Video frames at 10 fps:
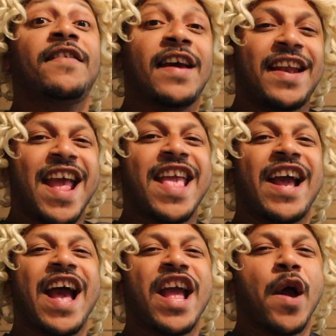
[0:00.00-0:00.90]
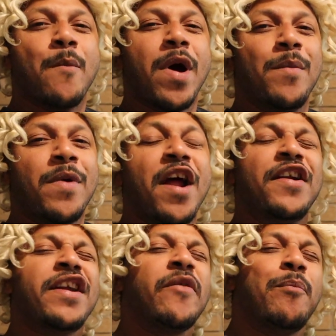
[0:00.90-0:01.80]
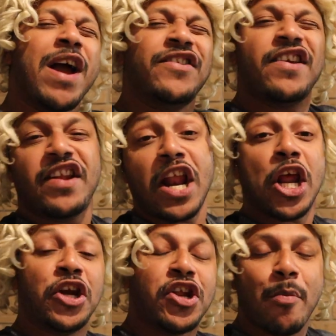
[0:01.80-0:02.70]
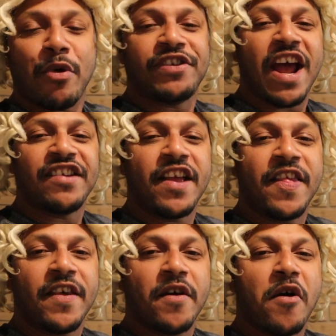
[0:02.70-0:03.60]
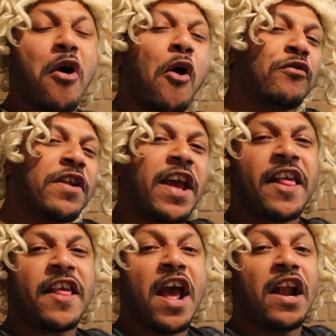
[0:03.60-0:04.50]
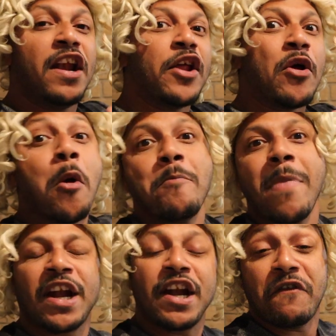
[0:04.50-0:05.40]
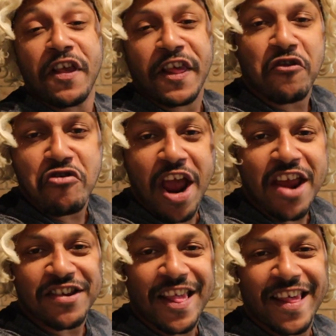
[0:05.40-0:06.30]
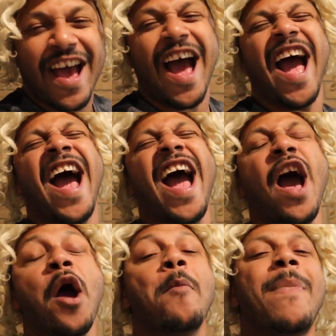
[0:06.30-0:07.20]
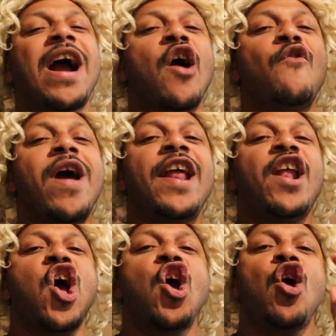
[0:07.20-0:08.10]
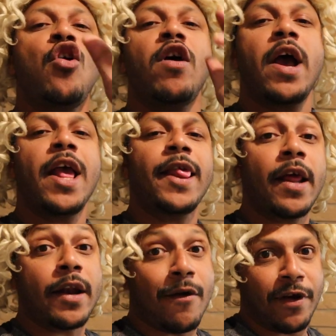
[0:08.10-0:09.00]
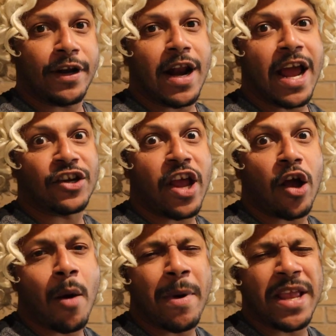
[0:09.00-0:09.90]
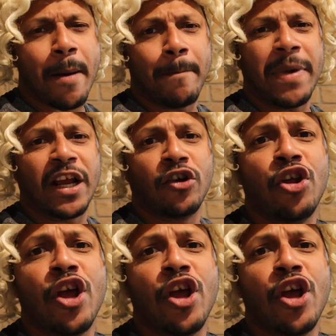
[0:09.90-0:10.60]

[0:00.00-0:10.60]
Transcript: So there you go, your mob. That's Bunjie's little interpretations of these little magnificent creations. Ha ha! Muck around. Always. Don't forget to like, share, and comment, you big